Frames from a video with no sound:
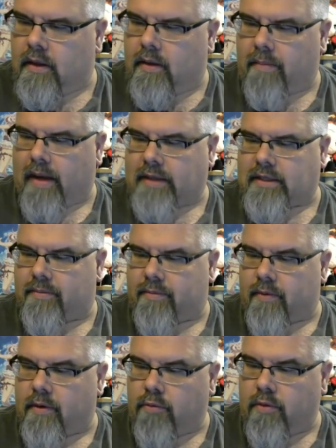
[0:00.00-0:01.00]
My top
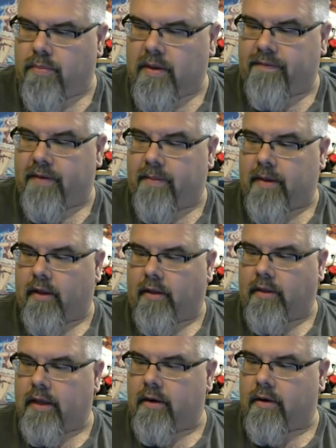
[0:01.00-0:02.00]
3 would be Female
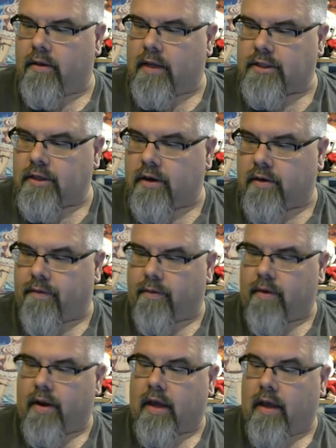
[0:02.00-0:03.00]
Alear, Legendary
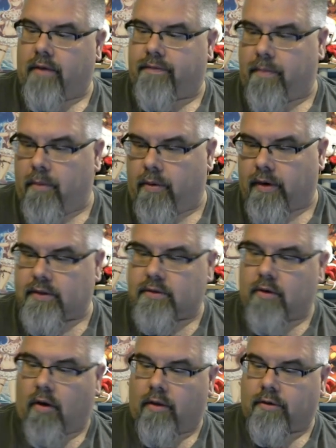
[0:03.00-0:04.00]
Veronica, and Fomorius.
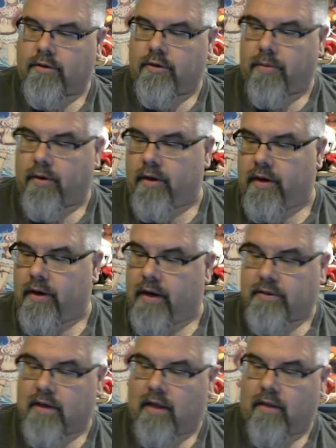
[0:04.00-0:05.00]
All are super good, and
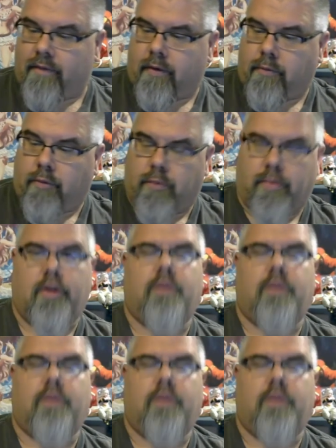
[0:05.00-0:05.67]
as Oliver would put it,